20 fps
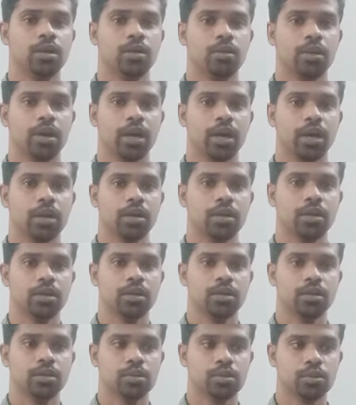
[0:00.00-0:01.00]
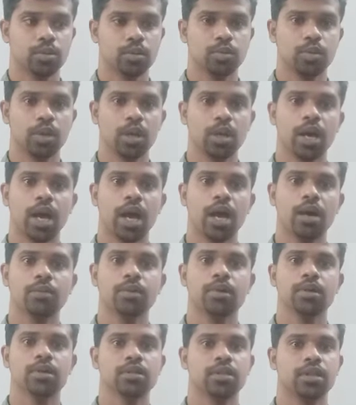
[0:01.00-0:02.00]
Okay, so you will
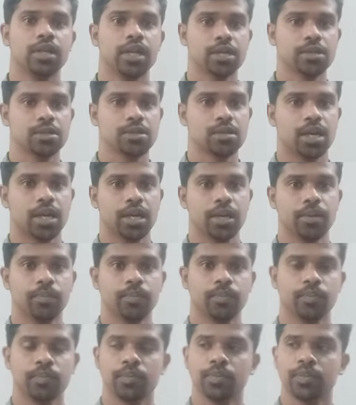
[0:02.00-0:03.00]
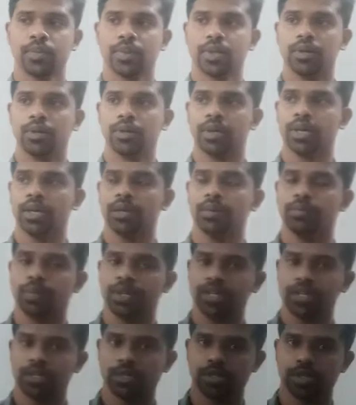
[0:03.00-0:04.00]
have the next time, okay,
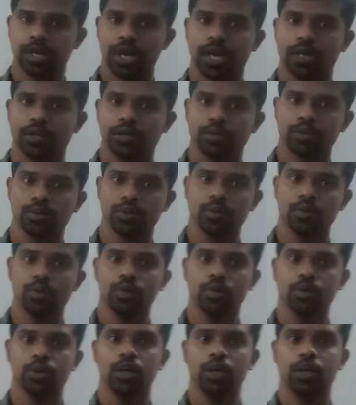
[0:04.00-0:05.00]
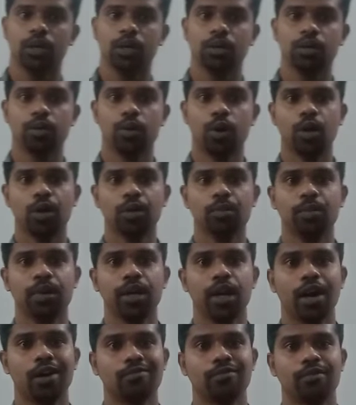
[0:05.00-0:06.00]
better chance. So don't
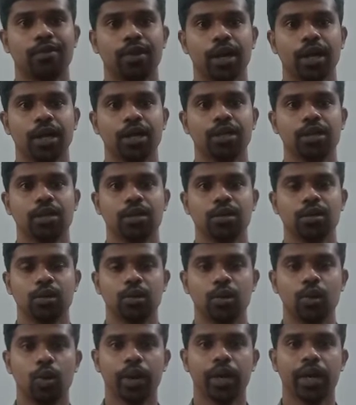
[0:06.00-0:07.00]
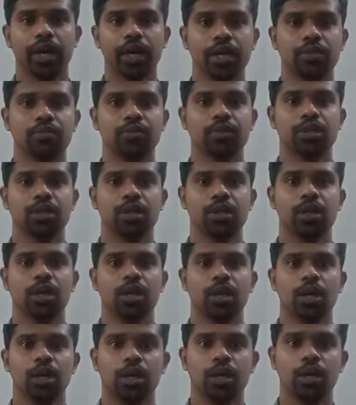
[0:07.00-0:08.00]
be afraid, go ahead with a
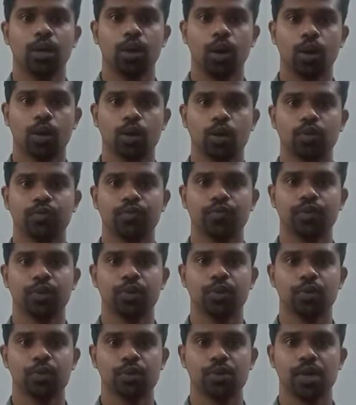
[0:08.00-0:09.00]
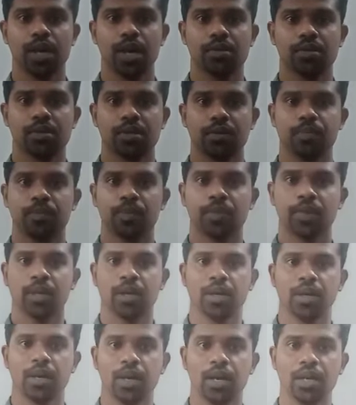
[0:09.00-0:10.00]
lot of enthusiasm
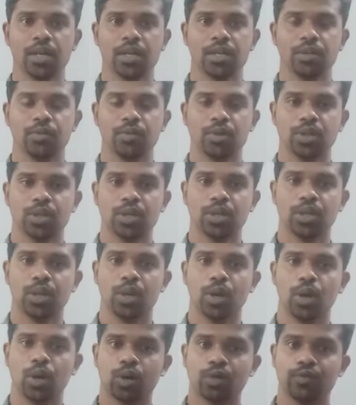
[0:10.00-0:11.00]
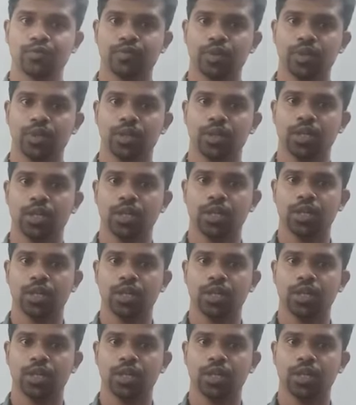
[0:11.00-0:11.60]
and with a lot of